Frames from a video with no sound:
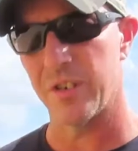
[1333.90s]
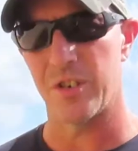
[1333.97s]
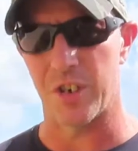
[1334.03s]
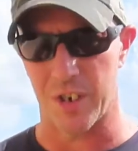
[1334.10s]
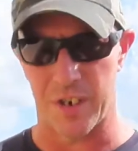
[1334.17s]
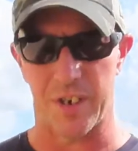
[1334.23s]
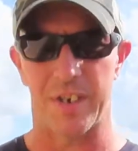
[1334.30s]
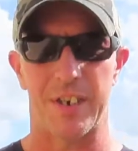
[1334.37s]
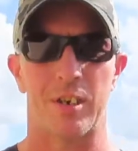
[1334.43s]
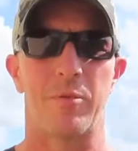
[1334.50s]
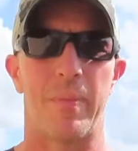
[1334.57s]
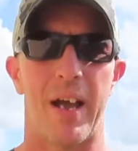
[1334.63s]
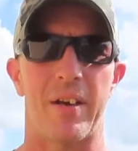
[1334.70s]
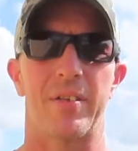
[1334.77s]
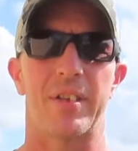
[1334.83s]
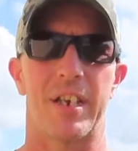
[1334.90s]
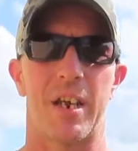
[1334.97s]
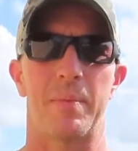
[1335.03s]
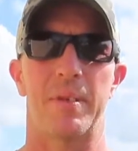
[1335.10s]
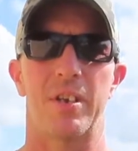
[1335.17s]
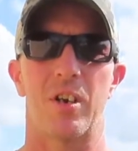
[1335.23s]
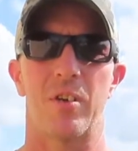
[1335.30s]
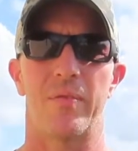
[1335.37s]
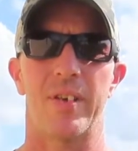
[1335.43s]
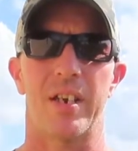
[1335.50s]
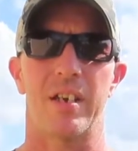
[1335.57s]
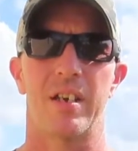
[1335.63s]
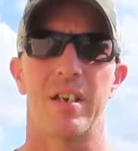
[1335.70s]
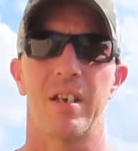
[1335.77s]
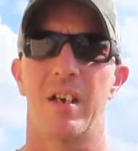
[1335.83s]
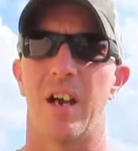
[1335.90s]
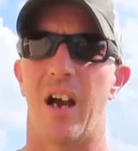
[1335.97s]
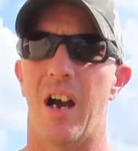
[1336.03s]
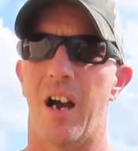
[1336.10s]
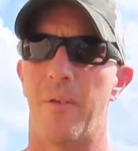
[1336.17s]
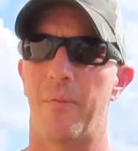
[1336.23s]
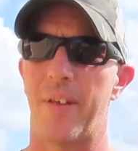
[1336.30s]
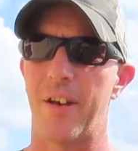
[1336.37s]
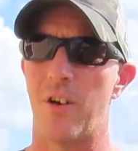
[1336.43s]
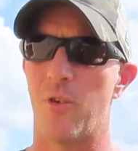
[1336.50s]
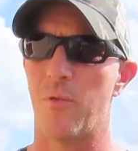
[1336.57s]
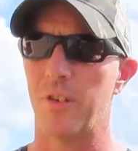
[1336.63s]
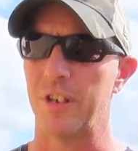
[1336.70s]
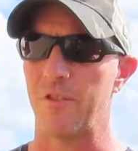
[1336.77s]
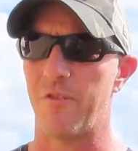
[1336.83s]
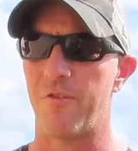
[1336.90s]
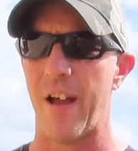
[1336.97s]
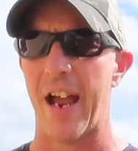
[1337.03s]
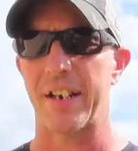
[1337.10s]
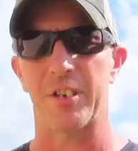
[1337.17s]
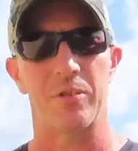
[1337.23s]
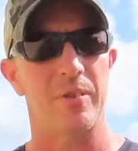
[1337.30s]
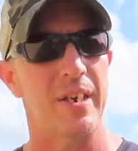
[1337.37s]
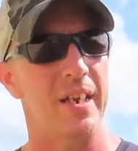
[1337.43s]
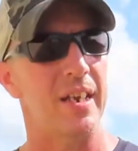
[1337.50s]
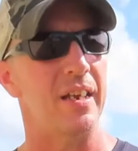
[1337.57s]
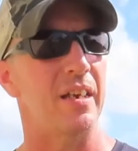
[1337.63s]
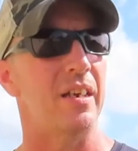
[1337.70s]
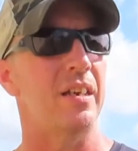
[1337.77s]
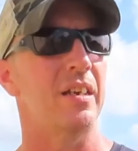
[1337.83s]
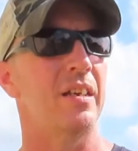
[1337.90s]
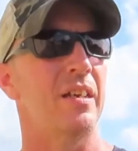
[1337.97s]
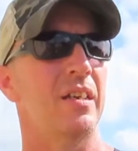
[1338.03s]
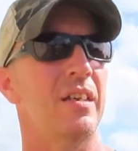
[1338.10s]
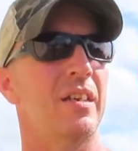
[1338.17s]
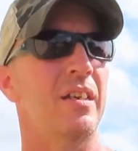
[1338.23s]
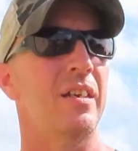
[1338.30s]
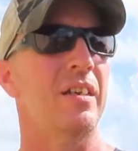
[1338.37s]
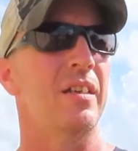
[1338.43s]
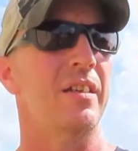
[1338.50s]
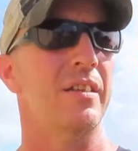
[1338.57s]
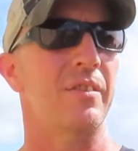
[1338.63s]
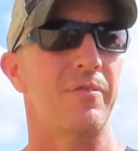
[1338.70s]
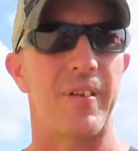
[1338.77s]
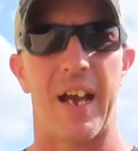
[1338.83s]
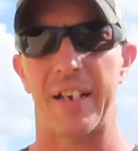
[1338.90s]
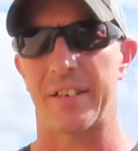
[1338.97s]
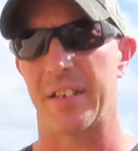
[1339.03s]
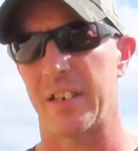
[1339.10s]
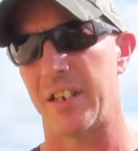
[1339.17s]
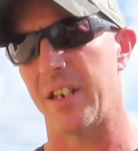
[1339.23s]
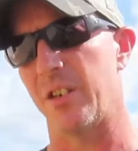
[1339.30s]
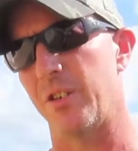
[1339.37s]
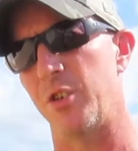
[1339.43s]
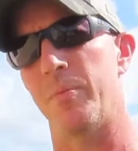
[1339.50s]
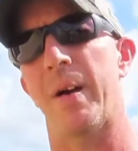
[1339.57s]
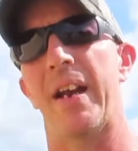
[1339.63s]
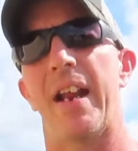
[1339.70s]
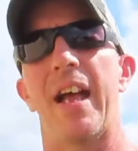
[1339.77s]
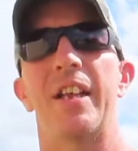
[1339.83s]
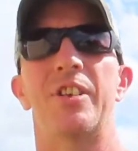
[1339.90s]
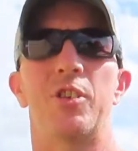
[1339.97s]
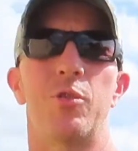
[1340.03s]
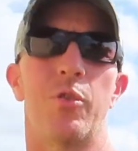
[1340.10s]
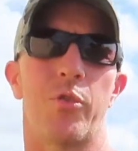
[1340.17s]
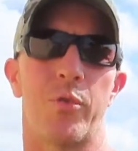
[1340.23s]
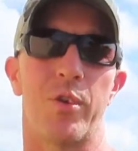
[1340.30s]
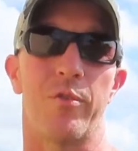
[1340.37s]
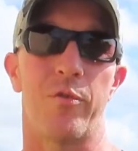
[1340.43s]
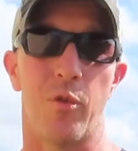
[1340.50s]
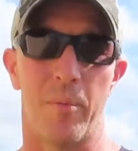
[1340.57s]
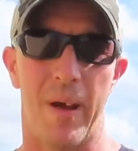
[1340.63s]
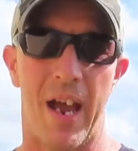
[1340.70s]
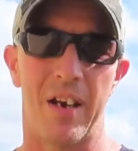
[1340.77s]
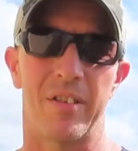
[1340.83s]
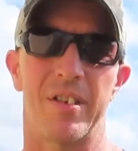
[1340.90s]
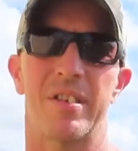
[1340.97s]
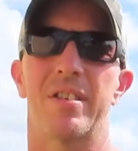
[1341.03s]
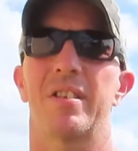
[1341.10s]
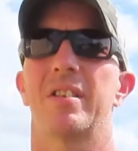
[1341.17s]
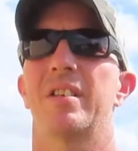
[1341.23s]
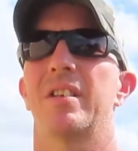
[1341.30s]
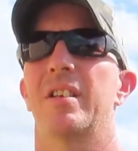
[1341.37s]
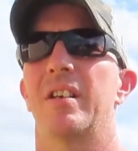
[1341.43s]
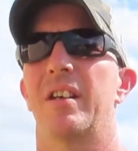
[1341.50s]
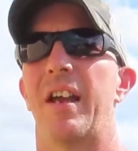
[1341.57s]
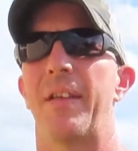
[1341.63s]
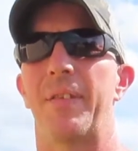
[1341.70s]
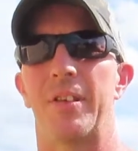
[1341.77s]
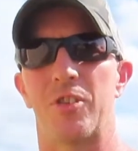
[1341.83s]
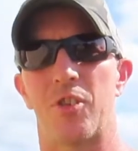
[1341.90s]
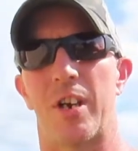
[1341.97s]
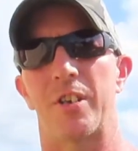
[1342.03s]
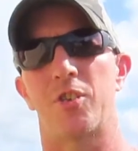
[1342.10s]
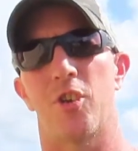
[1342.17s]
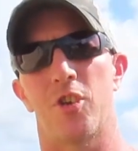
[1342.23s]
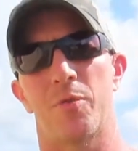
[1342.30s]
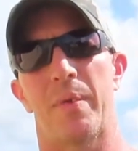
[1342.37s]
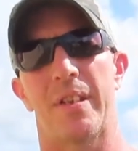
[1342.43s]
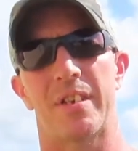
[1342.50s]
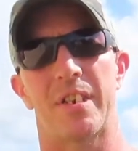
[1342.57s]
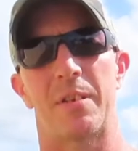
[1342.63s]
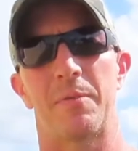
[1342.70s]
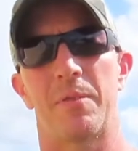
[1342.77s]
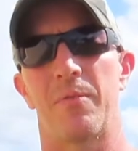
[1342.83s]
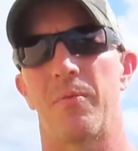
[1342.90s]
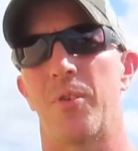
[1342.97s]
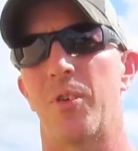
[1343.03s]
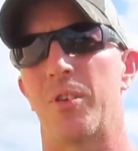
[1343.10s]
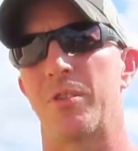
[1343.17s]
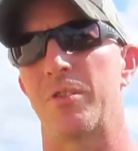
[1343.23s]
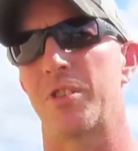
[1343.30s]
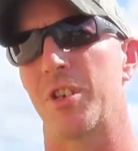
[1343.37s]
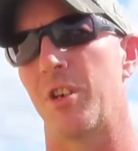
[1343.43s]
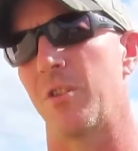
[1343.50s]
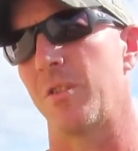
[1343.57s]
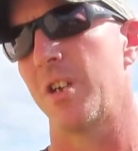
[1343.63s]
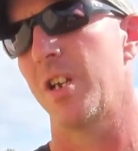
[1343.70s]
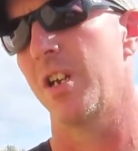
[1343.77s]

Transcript: just a single battery that came in the RV. They don't really factor in the fact that, you know, you might add 2 or 3 or 4 batteries and then try to charge them on that same converter. So